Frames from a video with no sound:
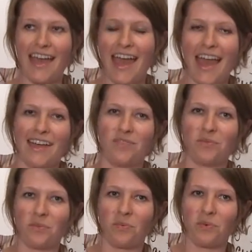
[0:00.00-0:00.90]
And
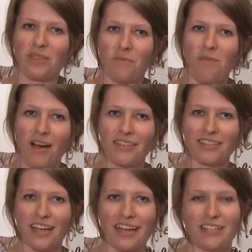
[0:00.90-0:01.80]
with the
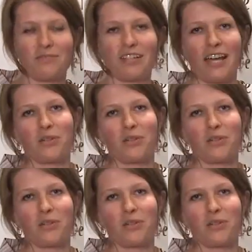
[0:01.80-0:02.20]
modern diet, it's funny,